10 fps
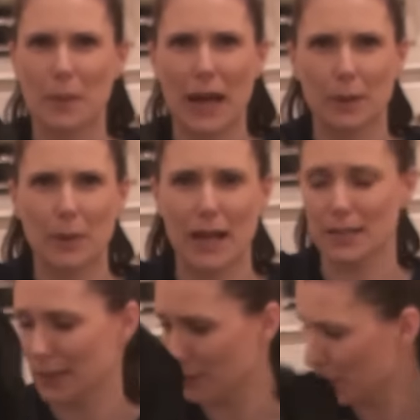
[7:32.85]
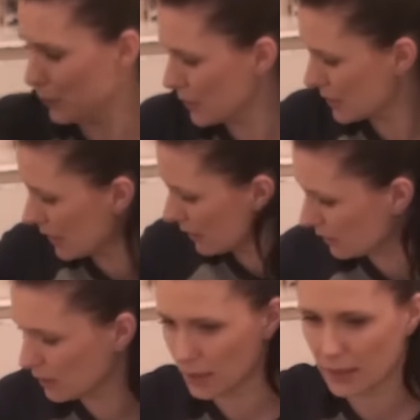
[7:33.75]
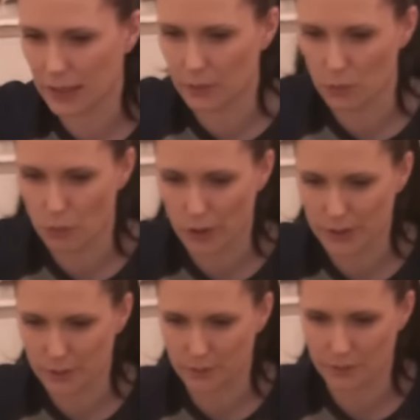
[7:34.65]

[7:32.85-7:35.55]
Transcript: backpacks never use it getting rid of